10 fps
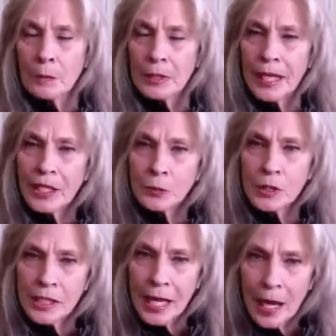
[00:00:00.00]
But that's
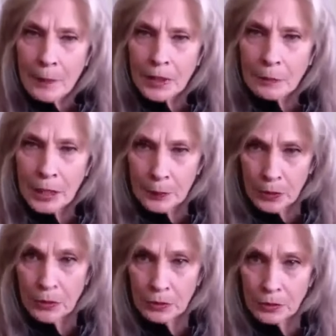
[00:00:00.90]
what's happening,
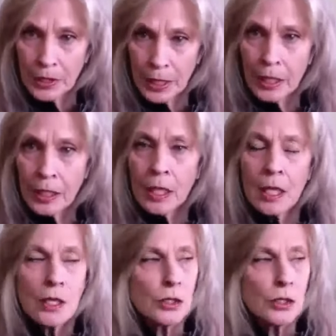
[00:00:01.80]
people, okay?